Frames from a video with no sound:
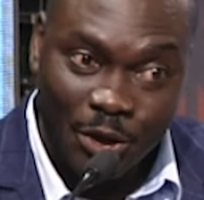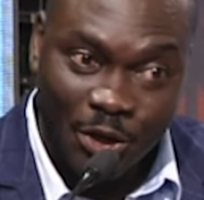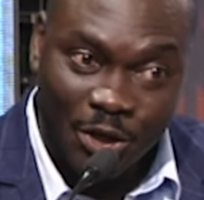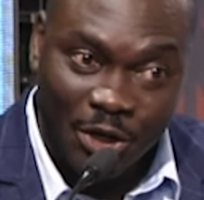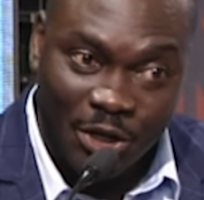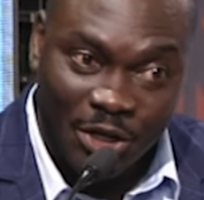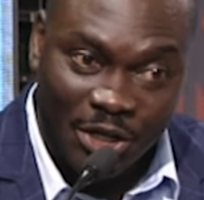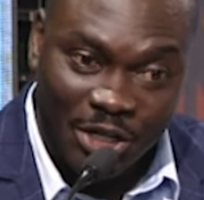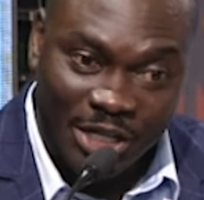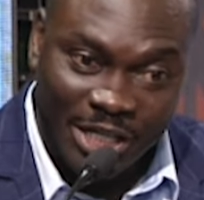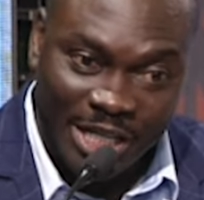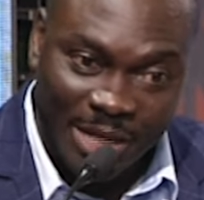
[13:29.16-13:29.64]

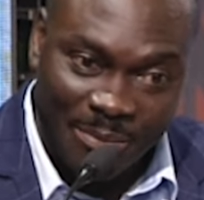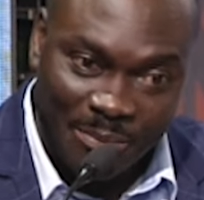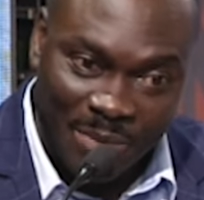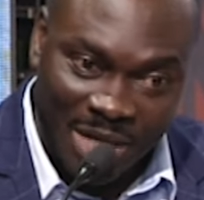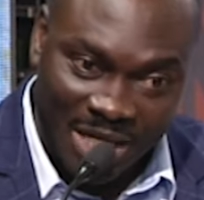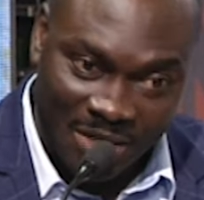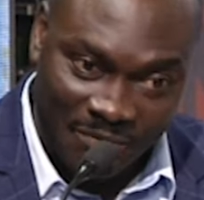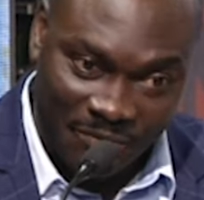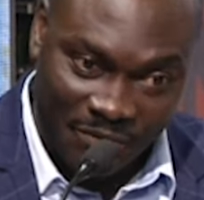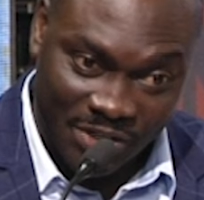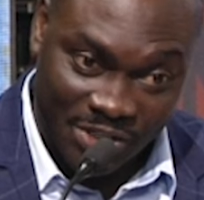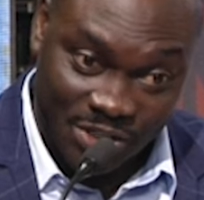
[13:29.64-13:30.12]
the
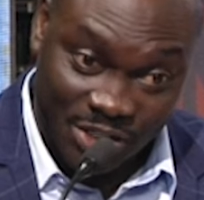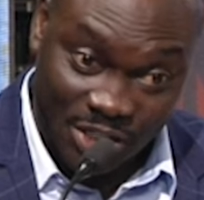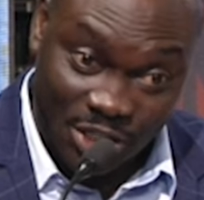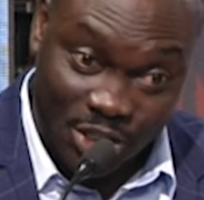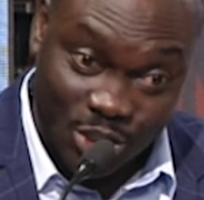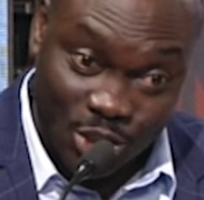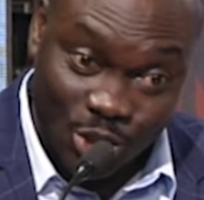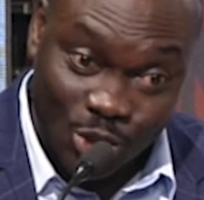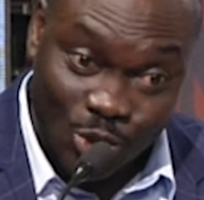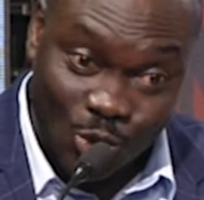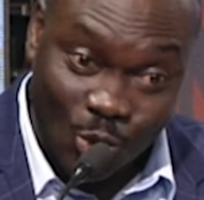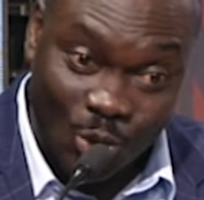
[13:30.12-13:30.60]

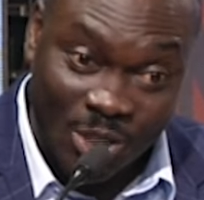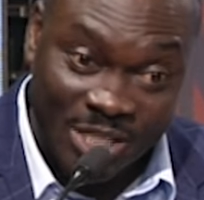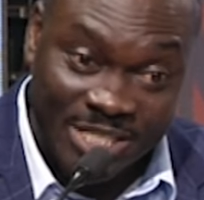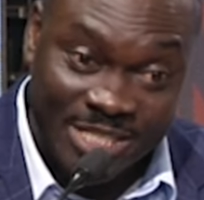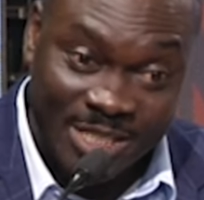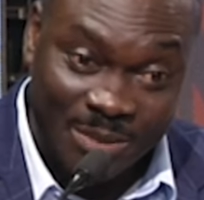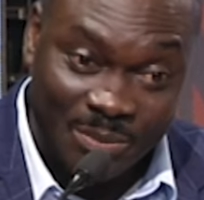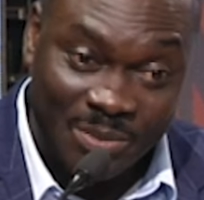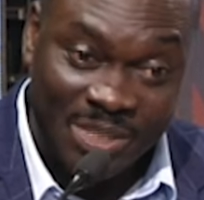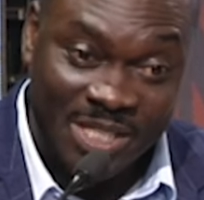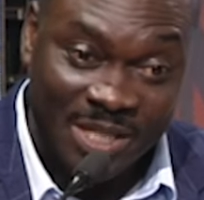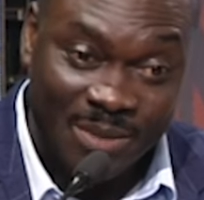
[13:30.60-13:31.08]
manifestations or the
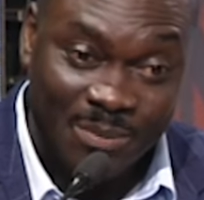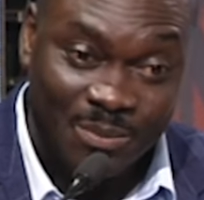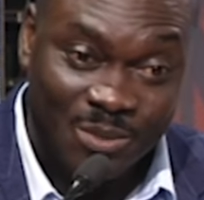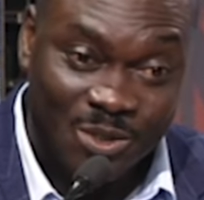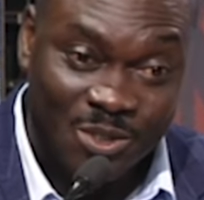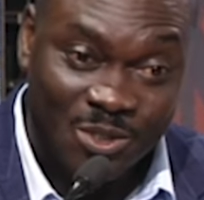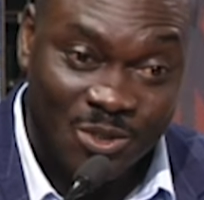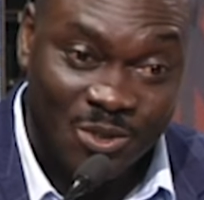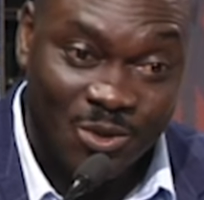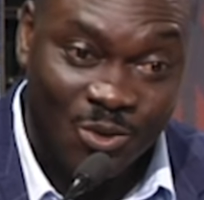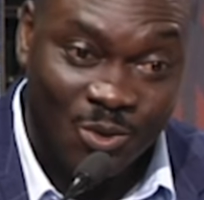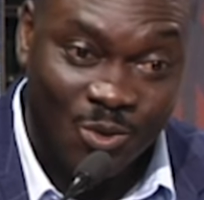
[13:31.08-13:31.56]

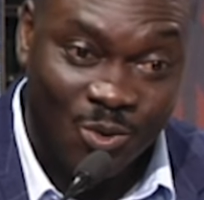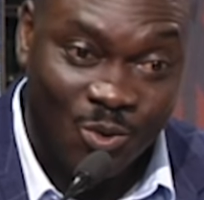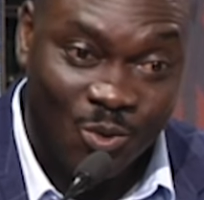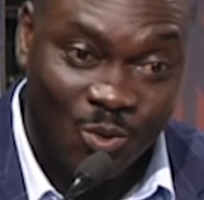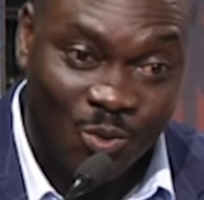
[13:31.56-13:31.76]
symptoms.